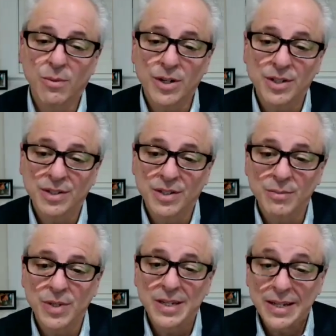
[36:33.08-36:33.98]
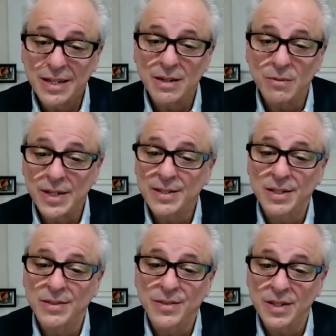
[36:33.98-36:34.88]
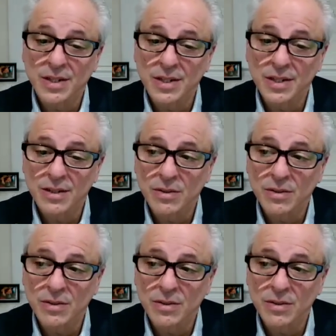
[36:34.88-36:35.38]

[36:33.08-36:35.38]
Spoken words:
watching somebody in residency,